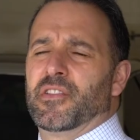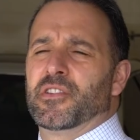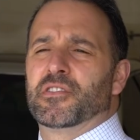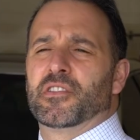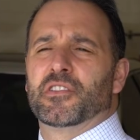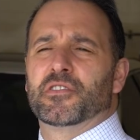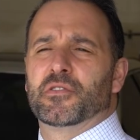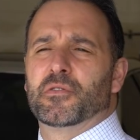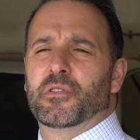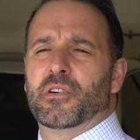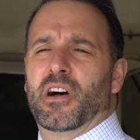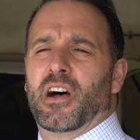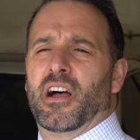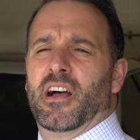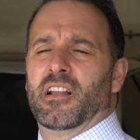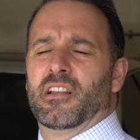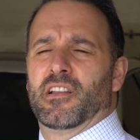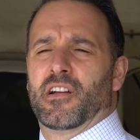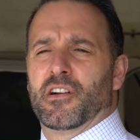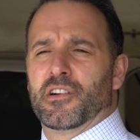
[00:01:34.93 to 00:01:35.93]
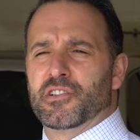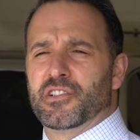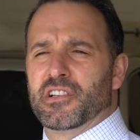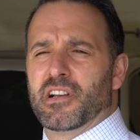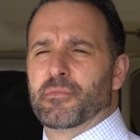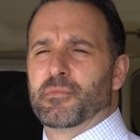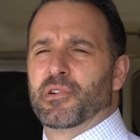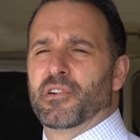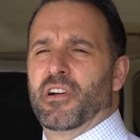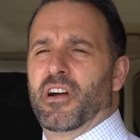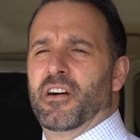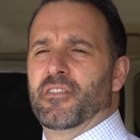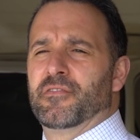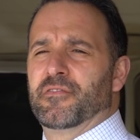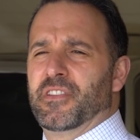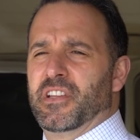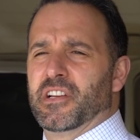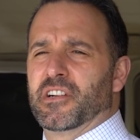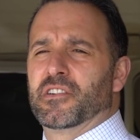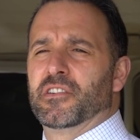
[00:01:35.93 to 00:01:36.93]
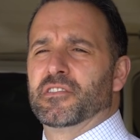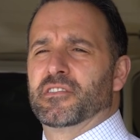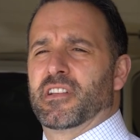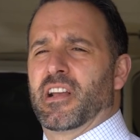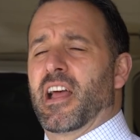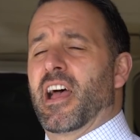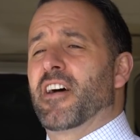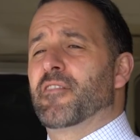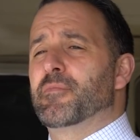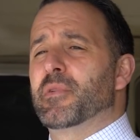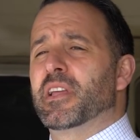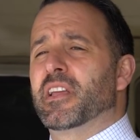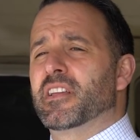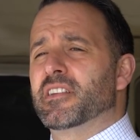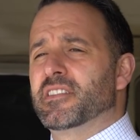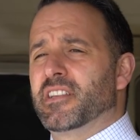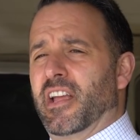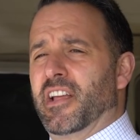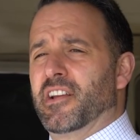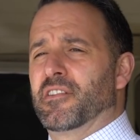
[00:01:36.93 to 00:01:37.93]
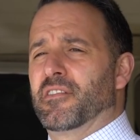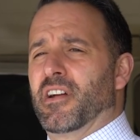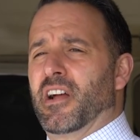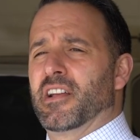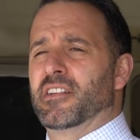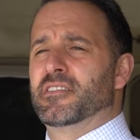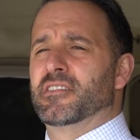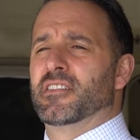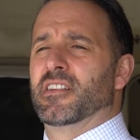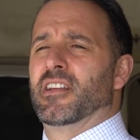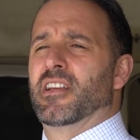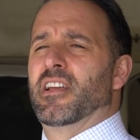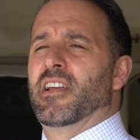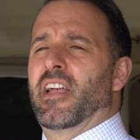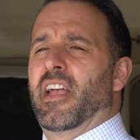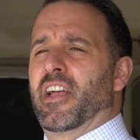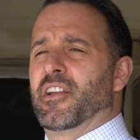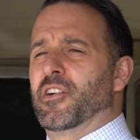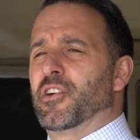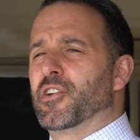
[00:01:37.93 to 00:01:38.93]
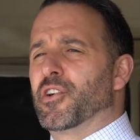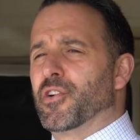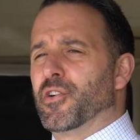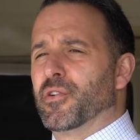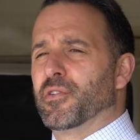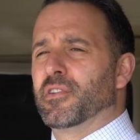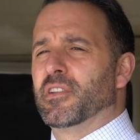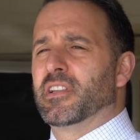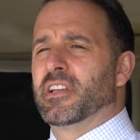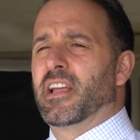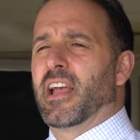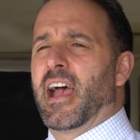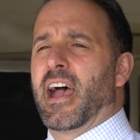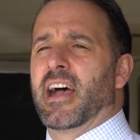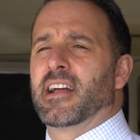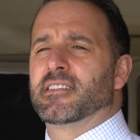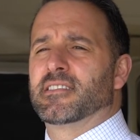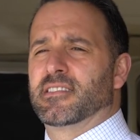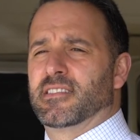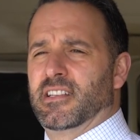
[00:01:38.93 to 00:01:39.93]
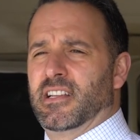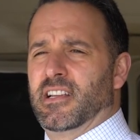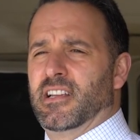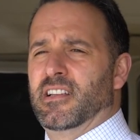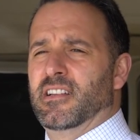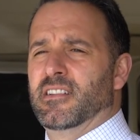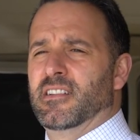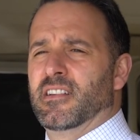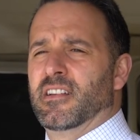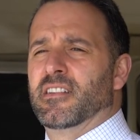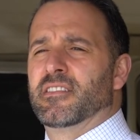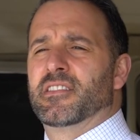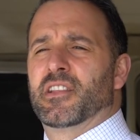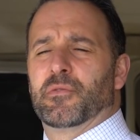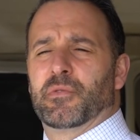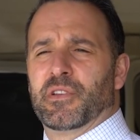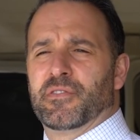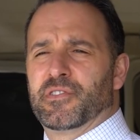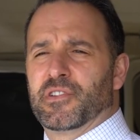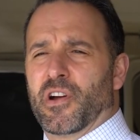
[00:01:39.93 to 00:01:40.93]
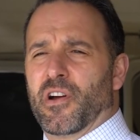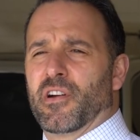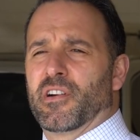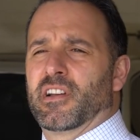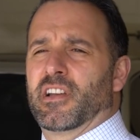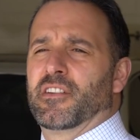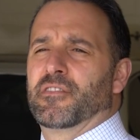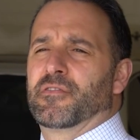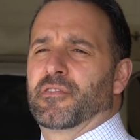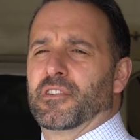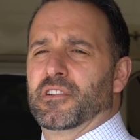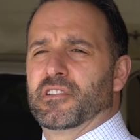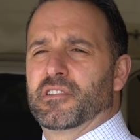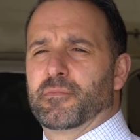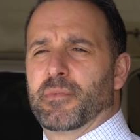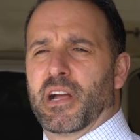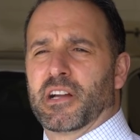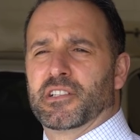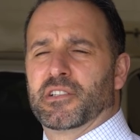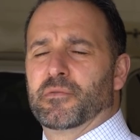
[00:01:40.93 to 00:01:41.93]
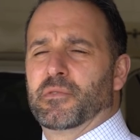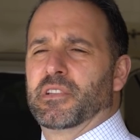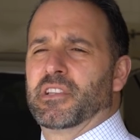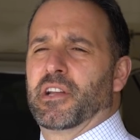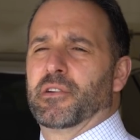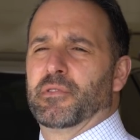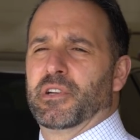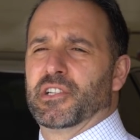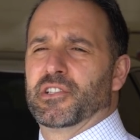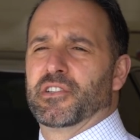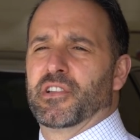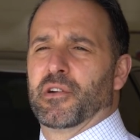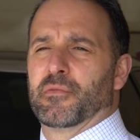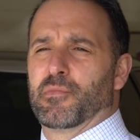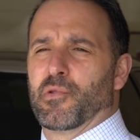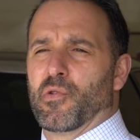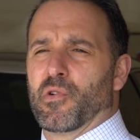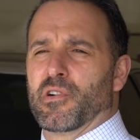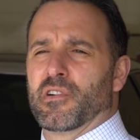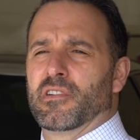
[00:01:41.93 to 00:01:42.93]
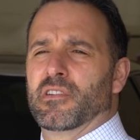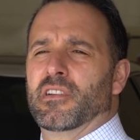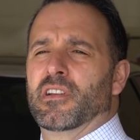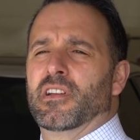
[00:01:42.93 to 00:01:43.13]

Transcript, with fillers: There's also a large number of vehicles that have been containerized and are currently at sea that we've targeted for inspection when they reach their port,